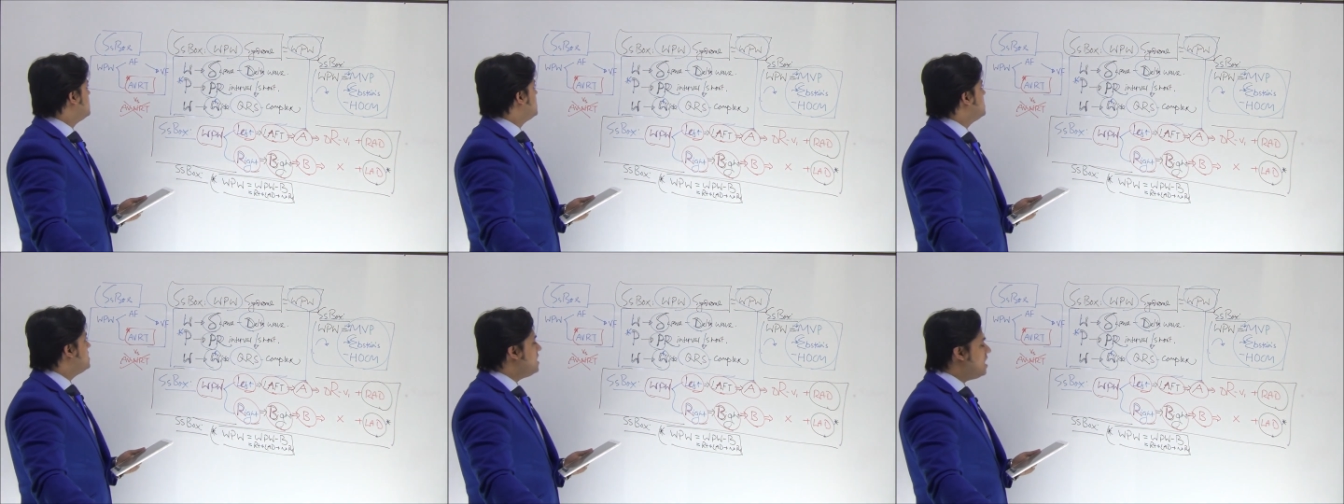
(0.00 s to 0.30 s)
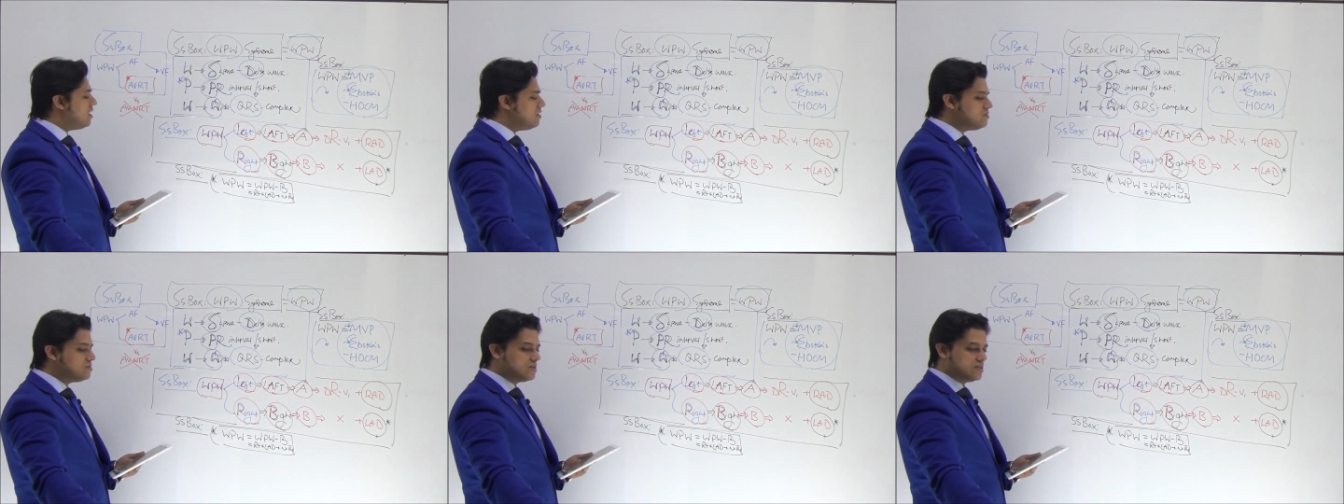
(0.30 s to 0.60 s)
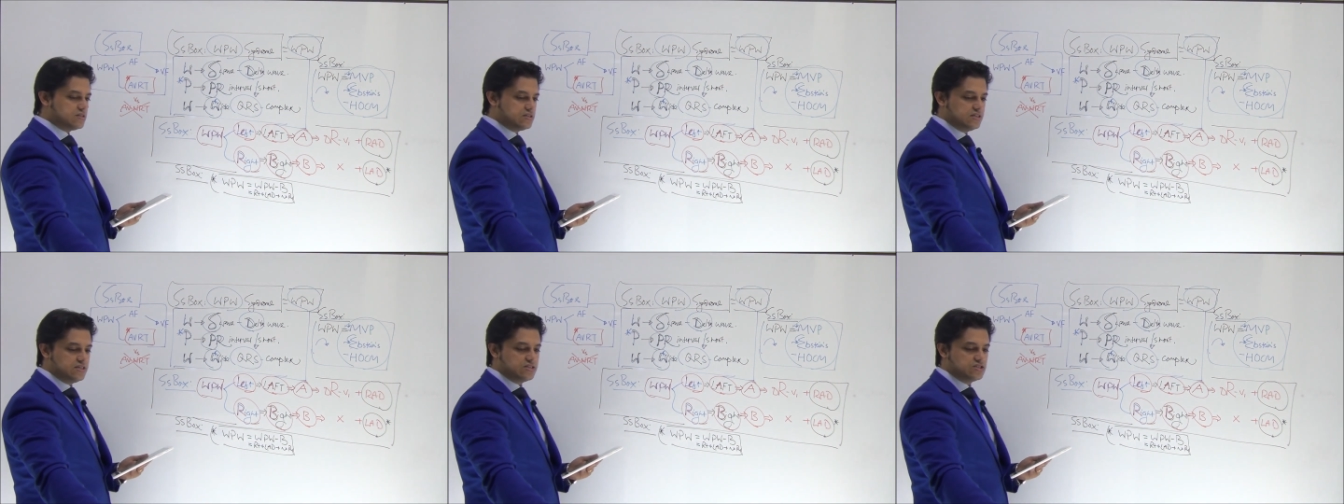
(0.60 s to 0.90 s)
Now
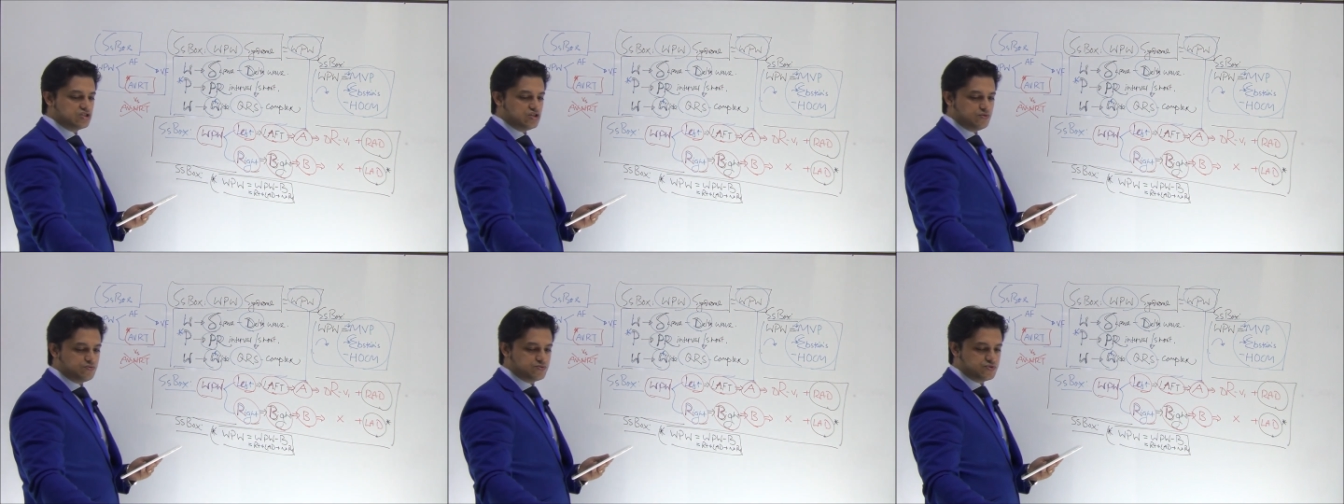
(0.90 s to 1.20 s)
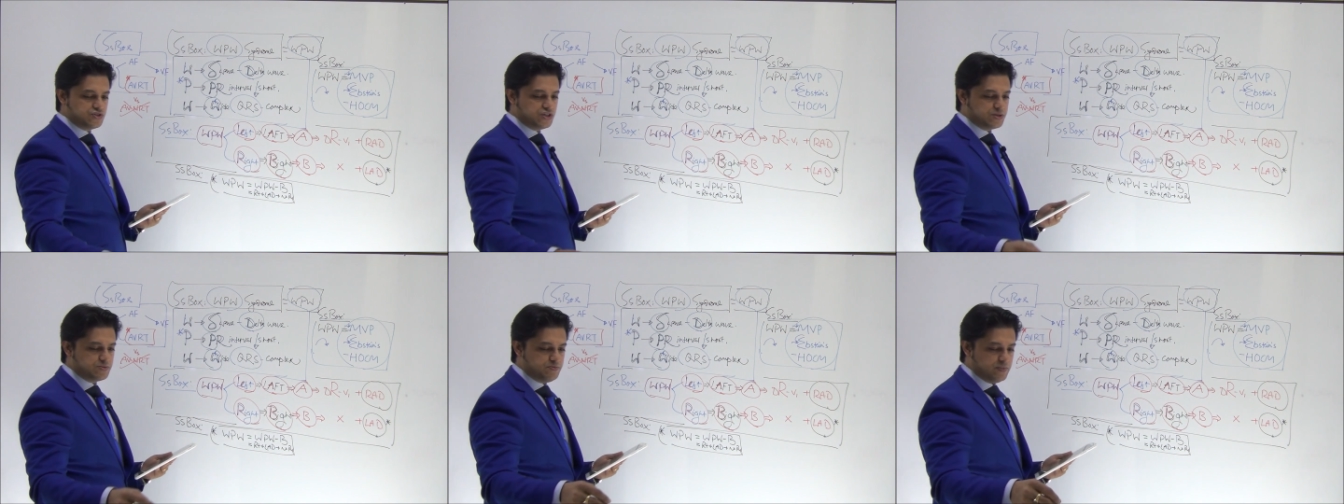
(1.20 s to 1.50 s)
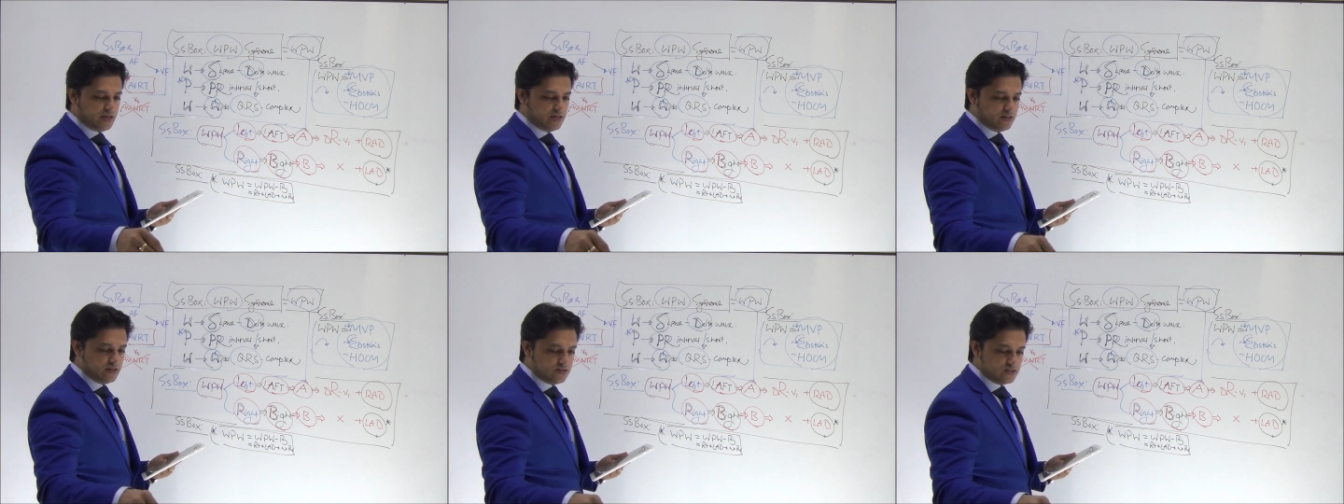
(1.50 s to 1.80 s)
the things of
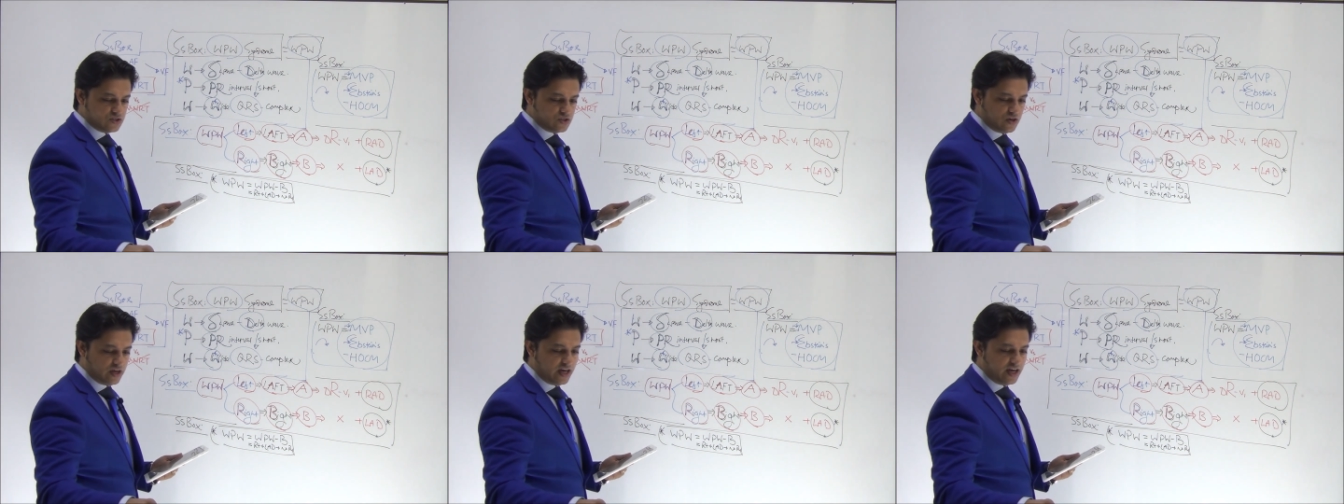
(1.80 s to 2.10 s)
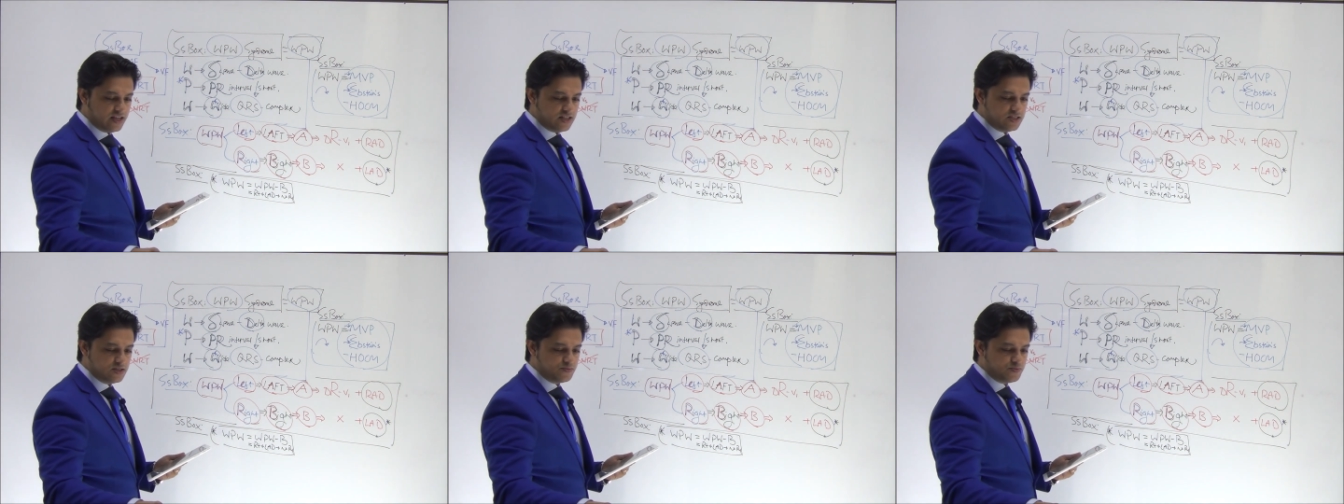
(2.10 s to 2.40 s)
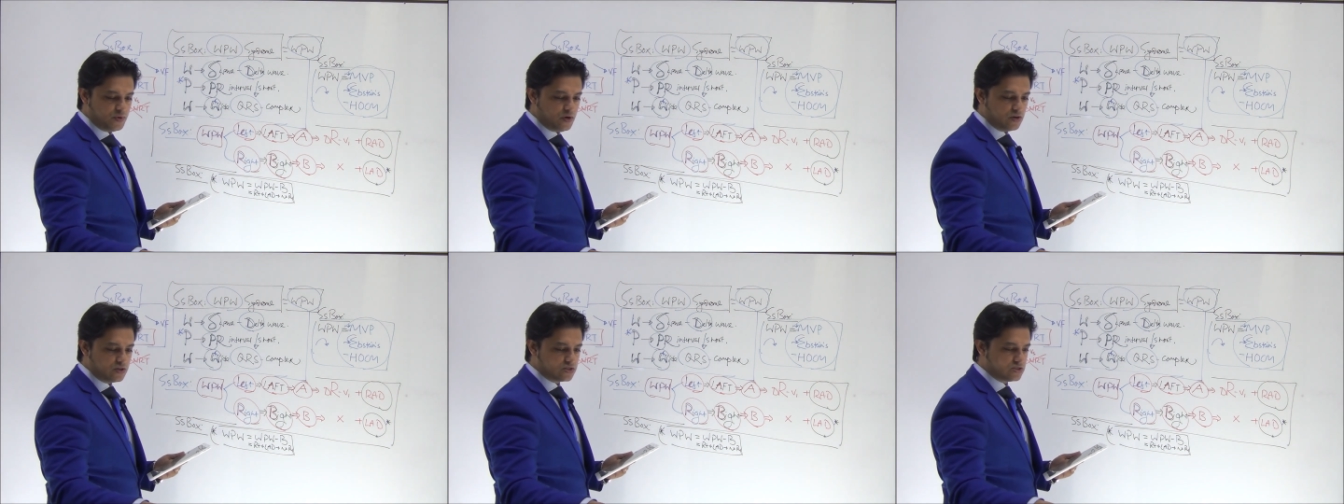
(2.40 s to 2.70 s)
treatment. So another
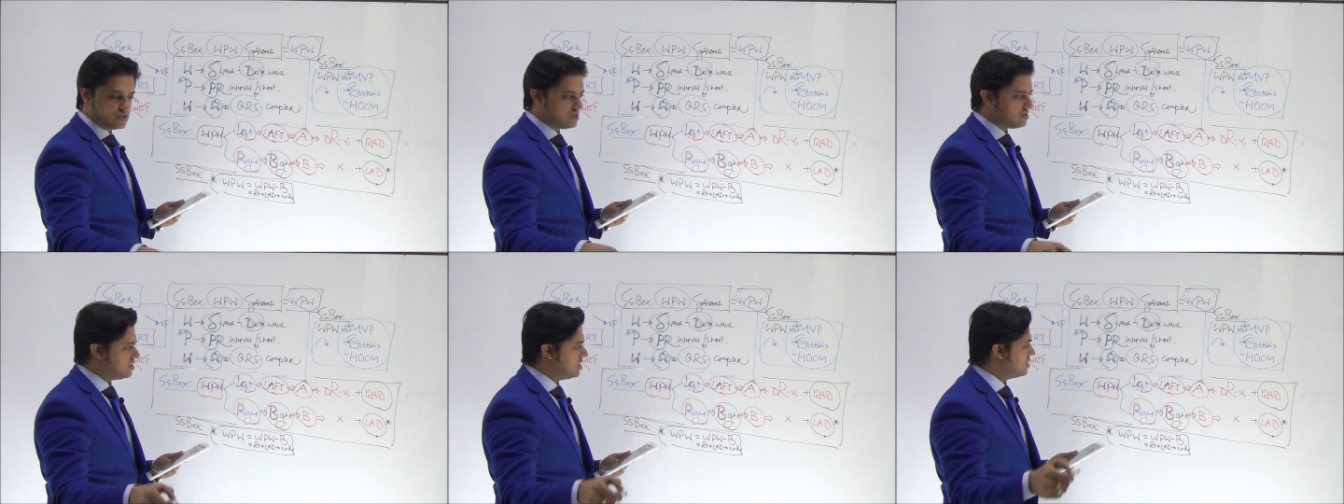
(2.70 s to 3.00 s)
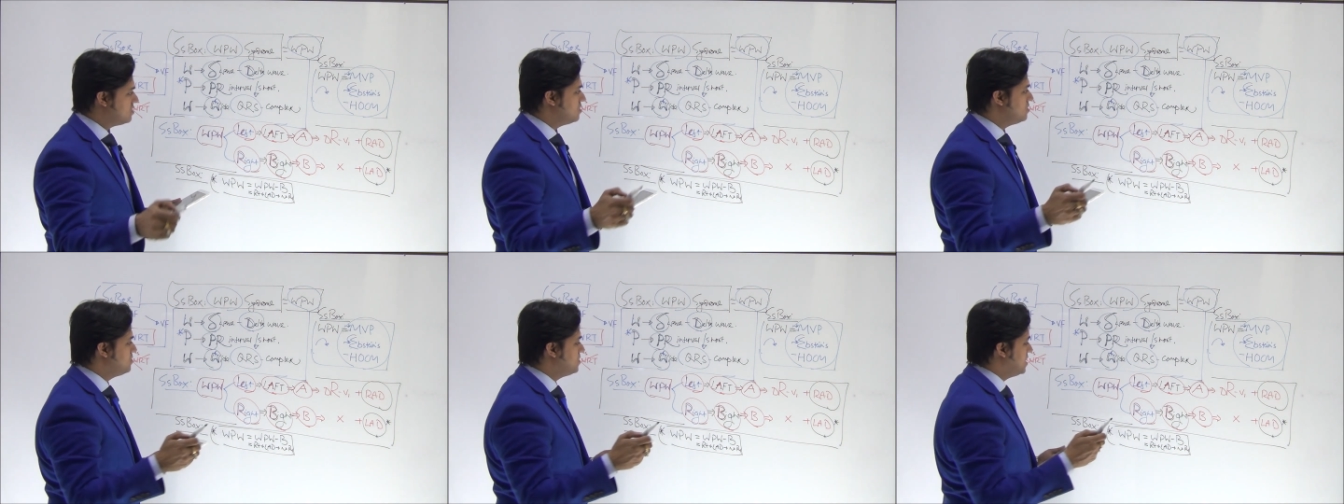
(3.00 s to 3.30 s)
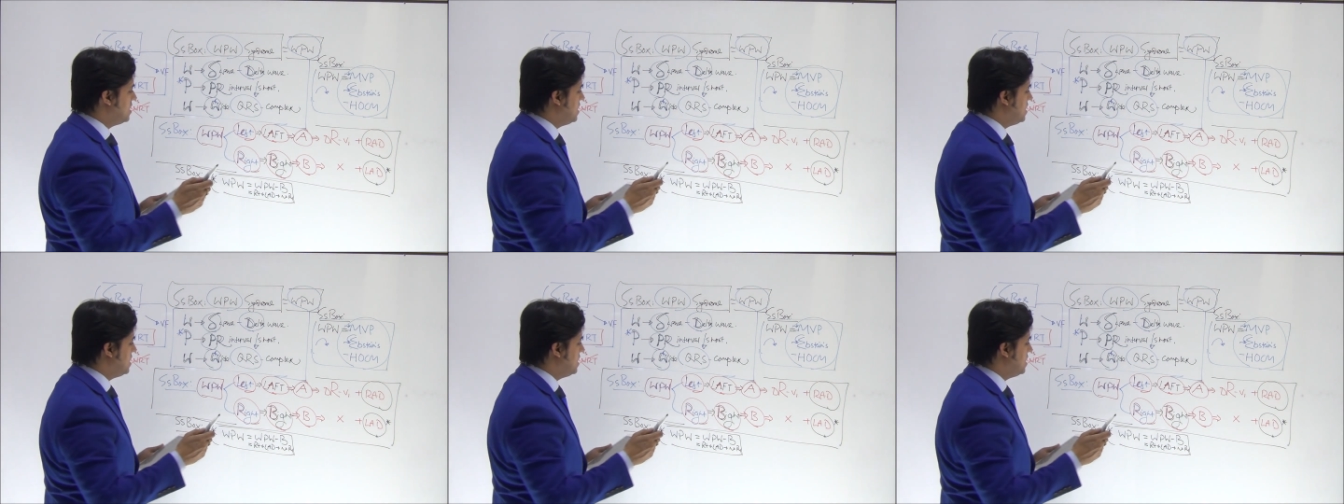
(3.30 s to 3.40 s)
box that will be